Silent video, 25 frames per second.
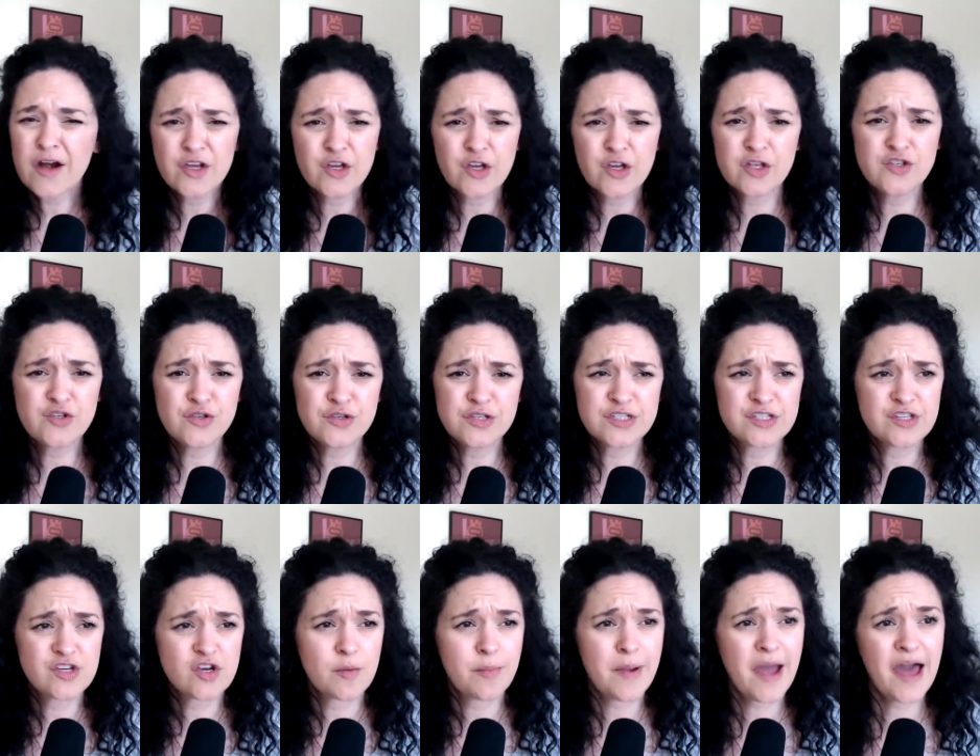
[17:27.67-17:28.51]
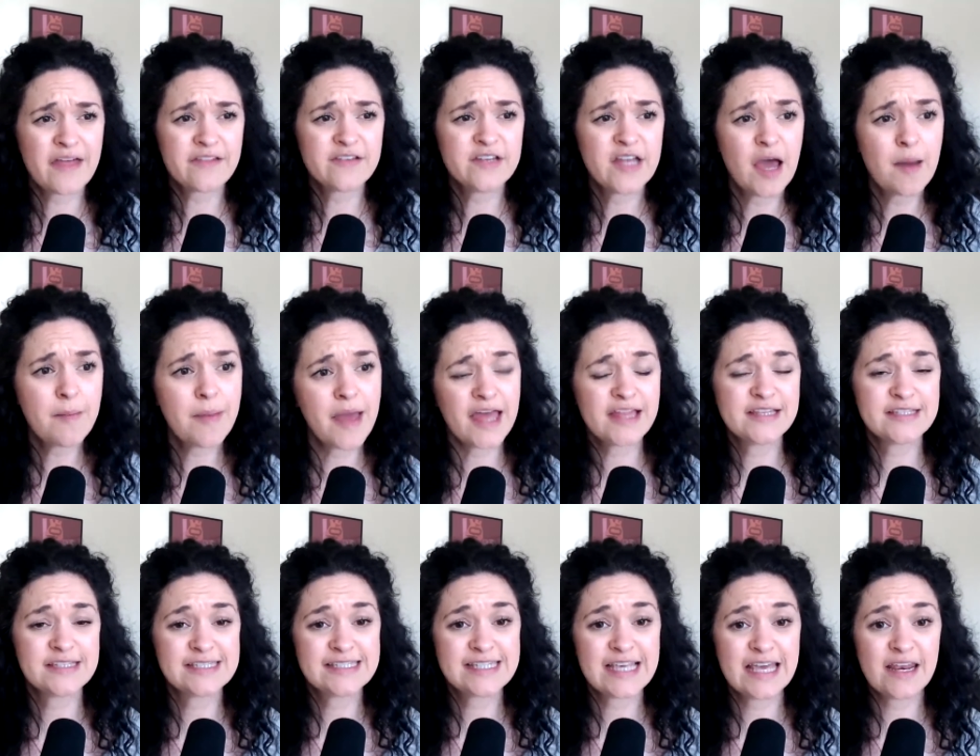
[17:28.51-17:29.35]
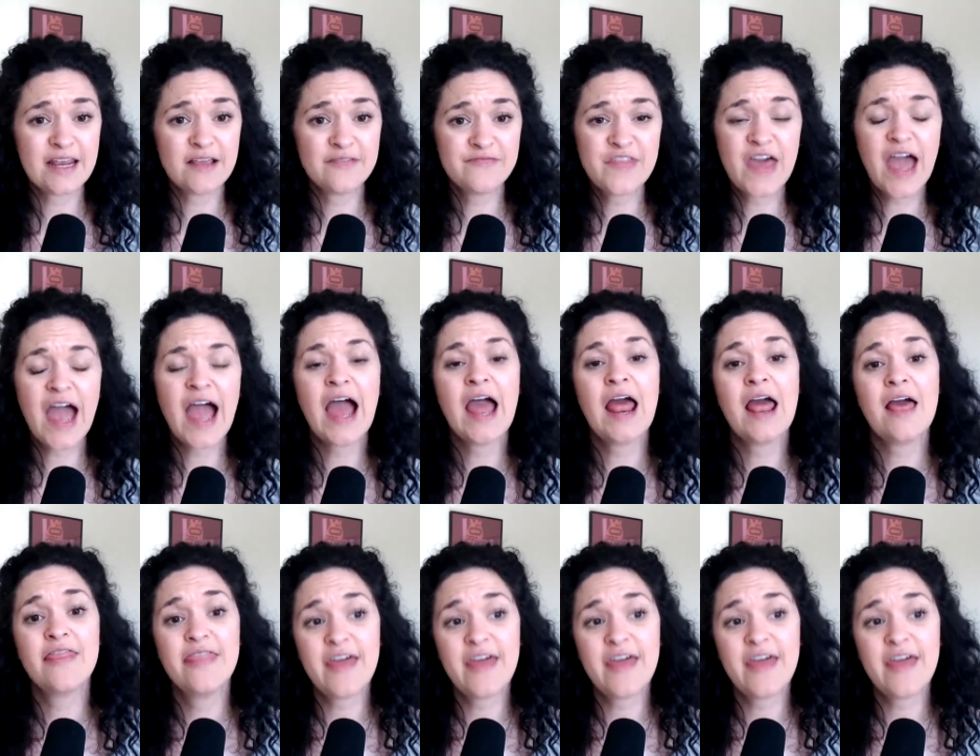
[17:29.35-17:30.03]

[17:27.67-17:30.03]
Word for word: You can do this in your bathtub and sit in that.